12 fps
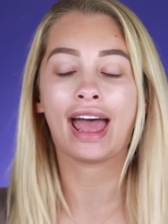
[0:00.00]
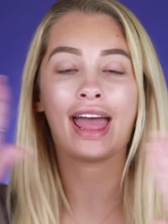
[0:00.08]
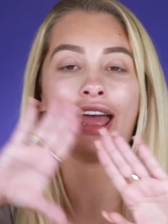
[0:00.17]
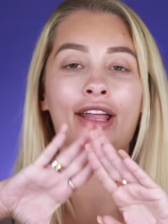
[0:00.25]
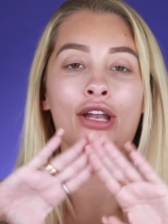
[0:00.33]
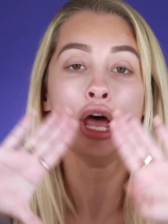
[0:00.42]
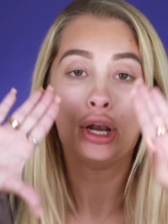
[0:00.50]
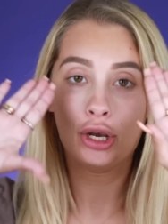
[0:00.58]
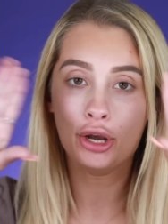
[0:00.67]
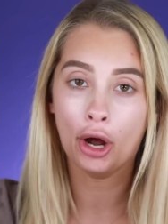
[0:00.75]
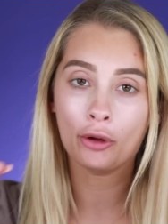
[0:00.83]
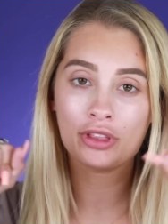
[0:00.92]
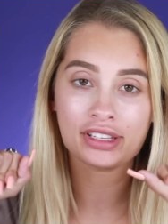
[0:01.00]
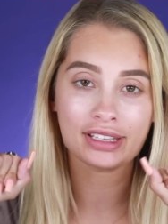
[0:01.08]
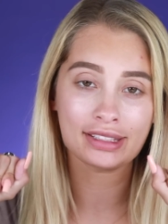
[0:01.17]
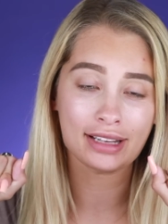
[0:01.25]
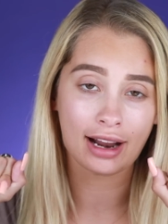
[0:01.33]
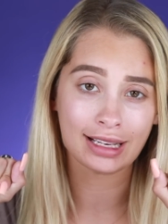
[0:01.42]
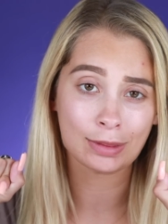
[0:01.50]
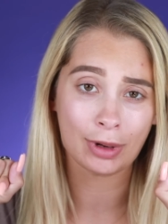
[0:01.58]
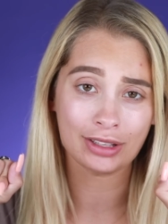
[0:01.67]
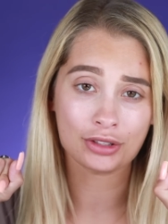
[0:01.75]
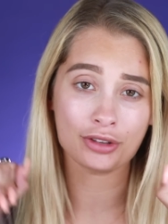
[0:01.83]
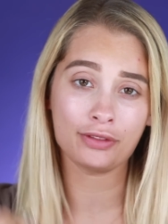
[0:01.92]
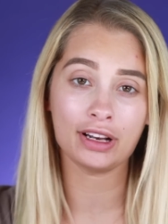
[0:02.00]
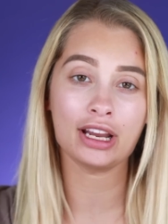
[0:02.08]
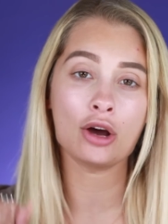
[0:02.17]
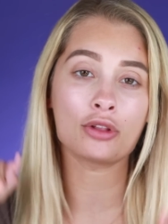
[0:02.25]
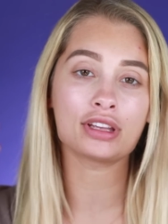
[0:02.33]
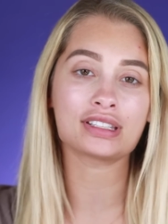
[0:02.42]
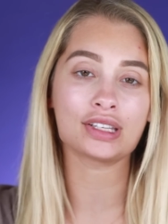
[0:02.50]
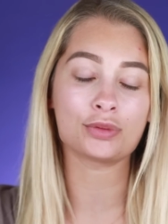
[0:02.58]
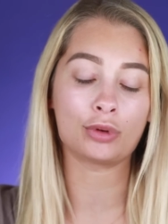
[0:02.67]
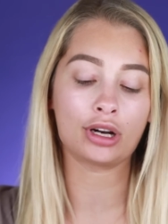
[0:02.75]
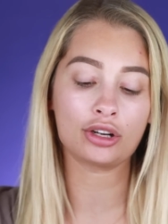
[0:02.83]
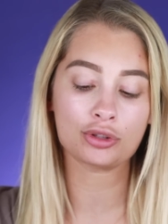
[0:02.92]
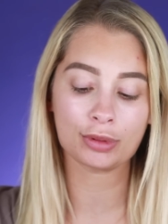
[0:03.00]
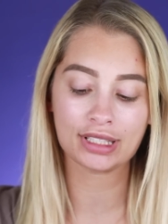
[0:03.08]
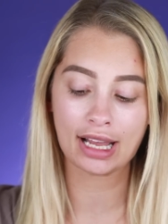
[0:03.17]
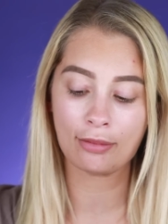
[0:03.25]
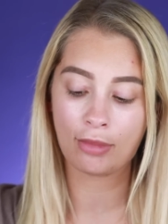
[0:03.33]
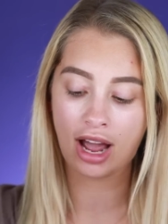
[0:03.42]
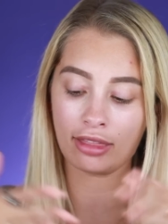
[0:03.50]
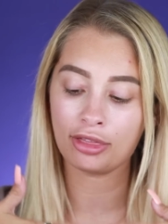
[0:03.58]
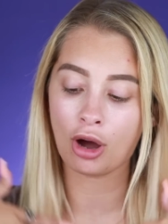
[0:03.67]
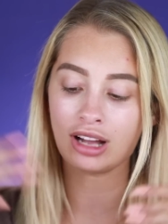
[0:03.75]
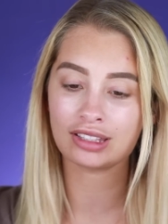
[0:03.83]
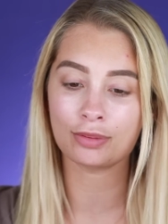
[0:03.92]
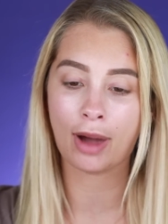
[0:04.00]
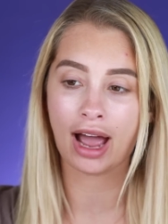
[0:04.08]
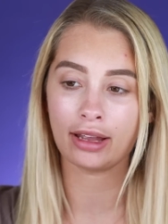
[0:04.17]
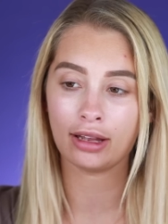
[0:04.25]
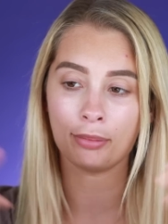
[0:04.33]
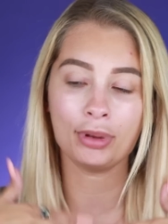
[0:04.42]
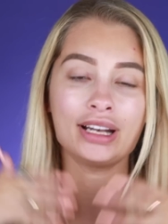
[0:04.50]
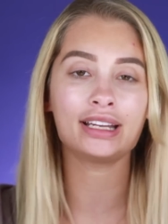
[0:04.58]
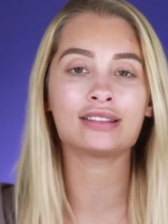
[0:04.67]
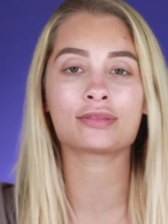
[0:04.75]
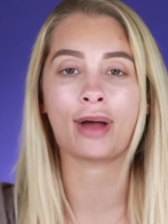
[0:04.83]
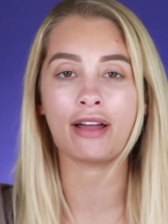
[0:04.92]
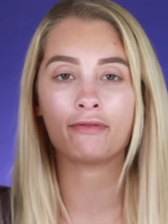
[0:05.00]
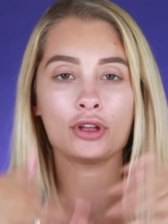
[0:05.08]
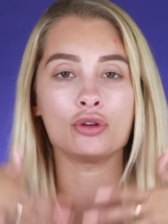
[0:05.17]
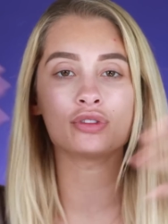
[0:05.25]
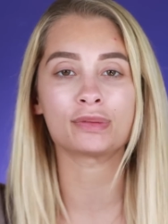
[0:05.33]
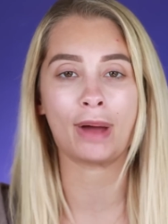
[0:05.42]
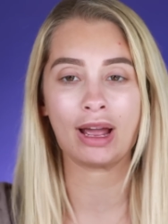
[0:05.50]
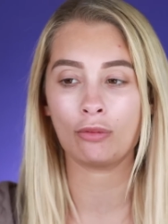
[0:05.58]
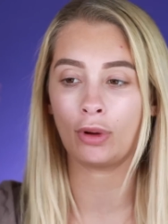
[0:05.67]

And no, this is not a sponsored video. This is 100% my thoughts, my opinions, my views, my